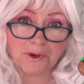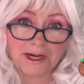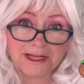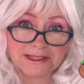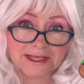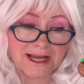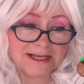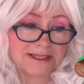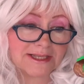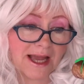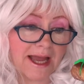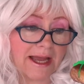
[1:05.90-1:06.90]
what it
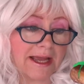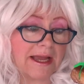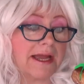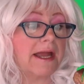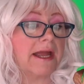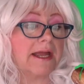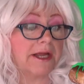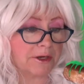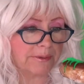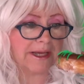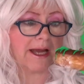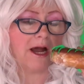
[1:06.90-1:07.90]
tastes like.
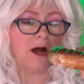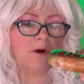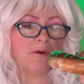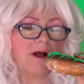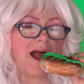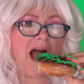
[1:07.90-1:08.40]
Here we go.